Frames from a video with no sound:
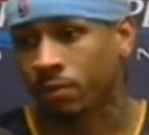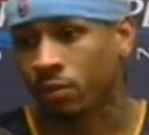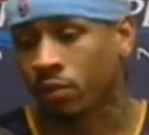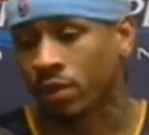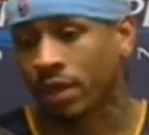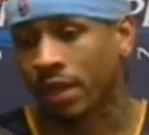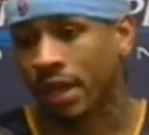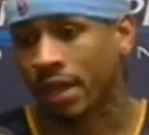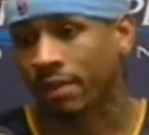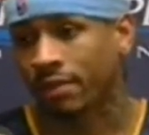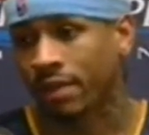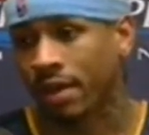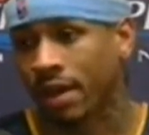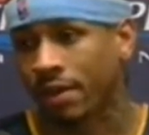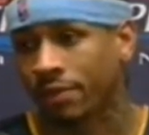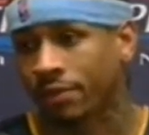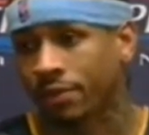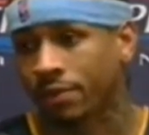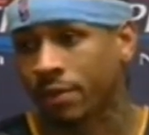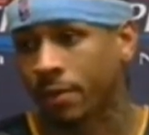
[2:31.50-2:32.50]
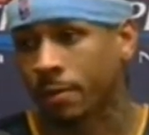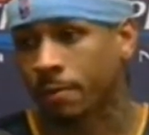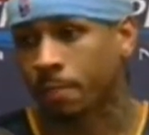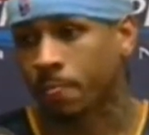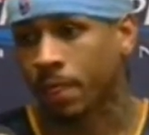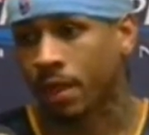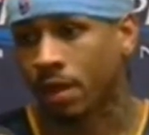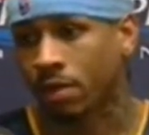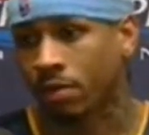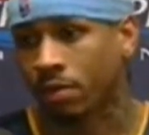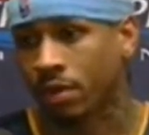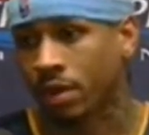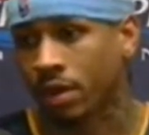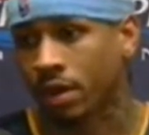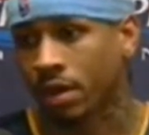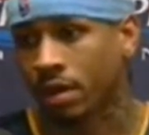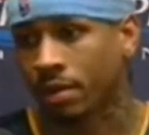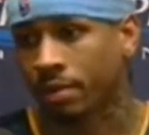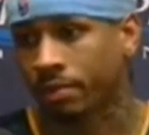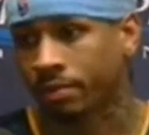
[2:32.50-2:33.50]
we gave the effort and we
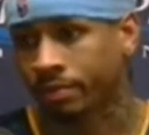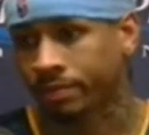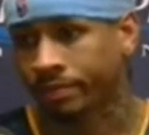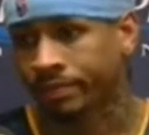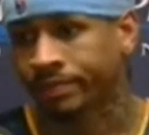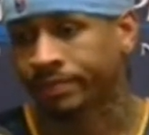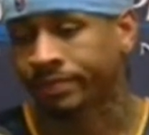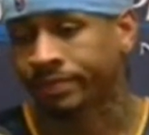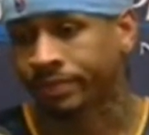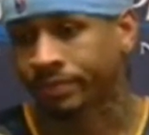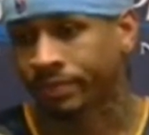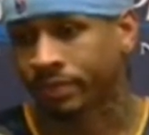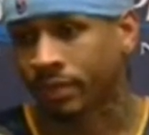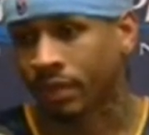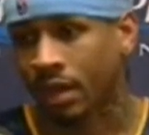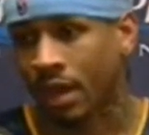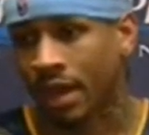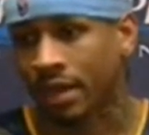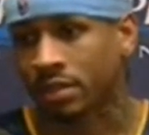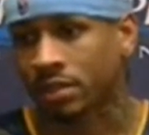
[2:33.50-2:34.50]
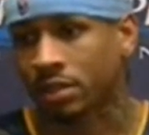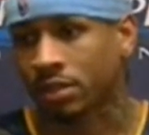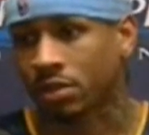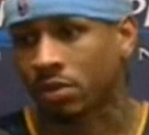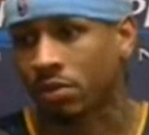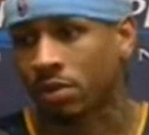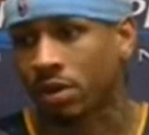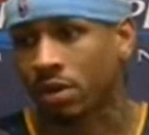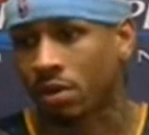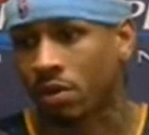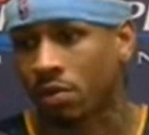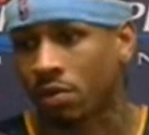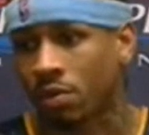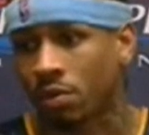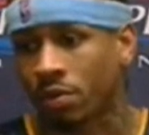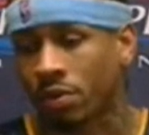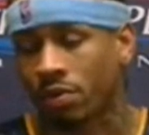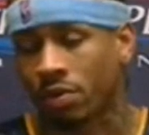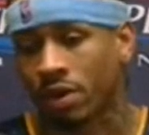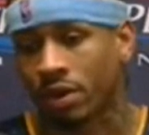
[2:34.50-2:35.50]
um, executed on what
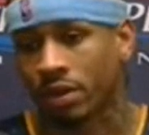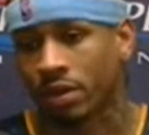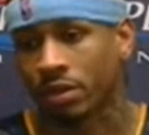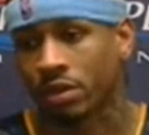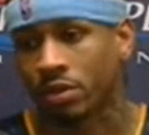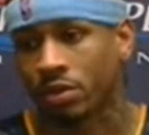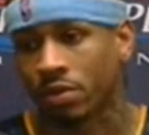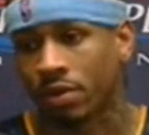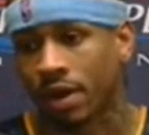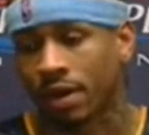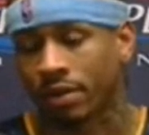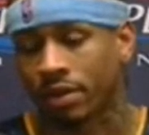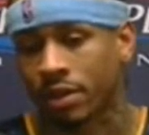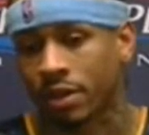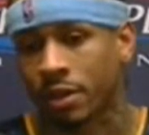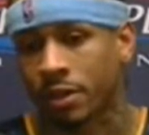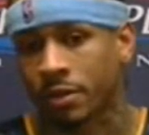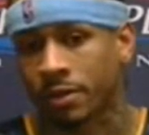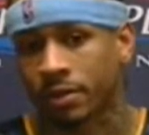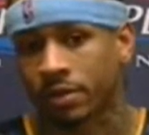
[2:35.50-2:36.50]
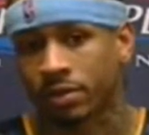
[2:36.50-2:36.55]
we wanted to do out there.